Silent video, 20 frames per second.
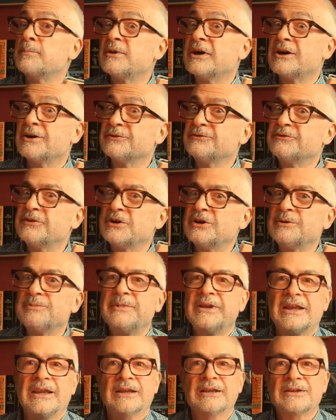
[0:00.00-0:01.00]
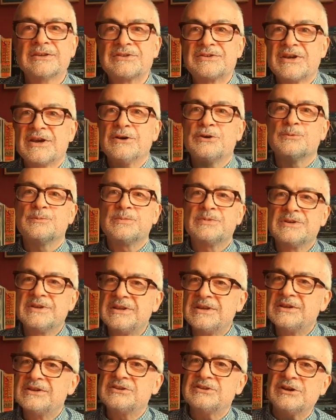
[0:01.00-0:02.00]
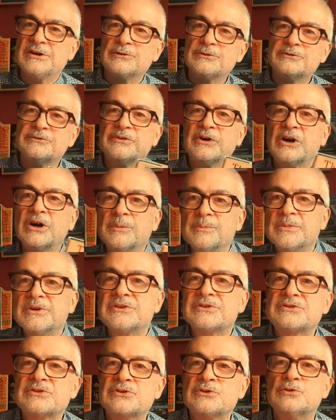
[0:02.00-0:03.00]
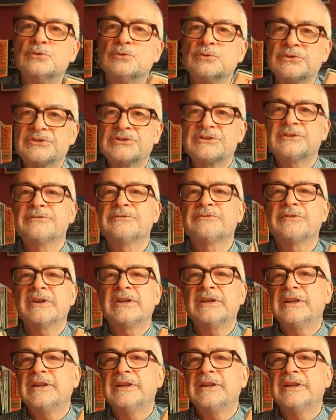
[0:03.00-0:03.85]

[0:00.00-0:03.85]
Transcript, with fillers: about farming to help tell farmers cool stuff they